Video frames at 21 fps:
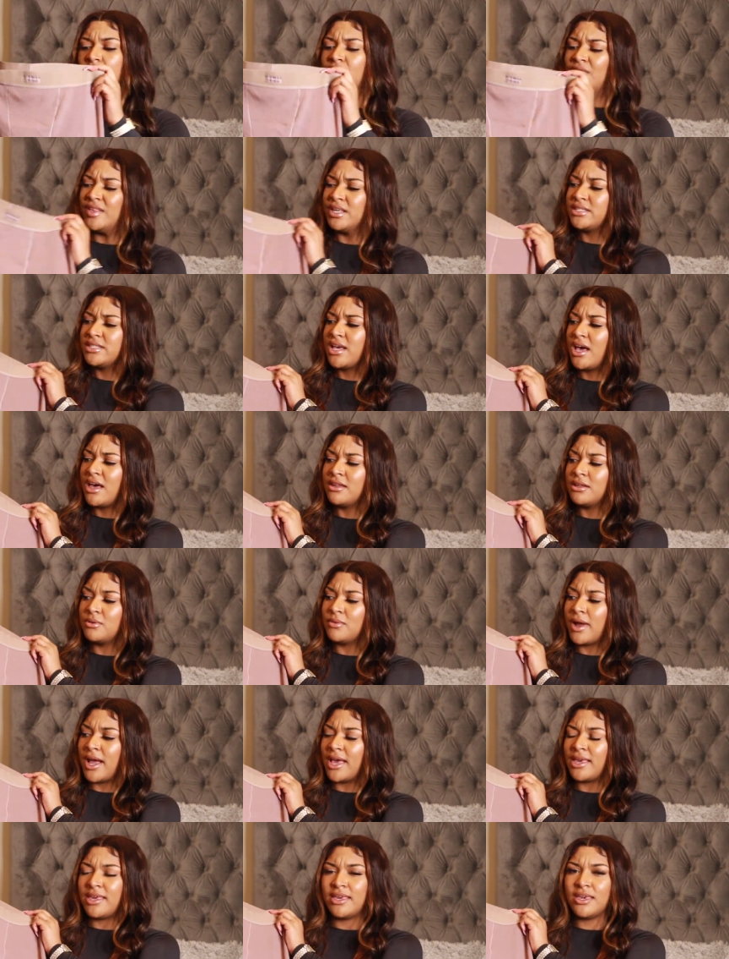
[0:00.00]
This color
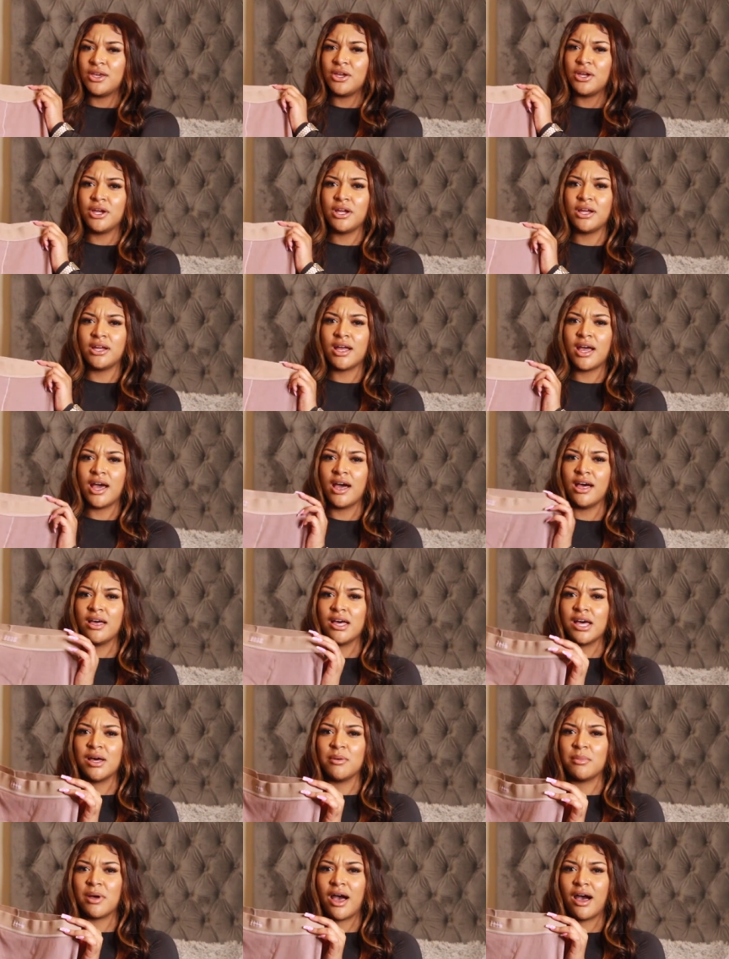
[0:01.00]
right here, um,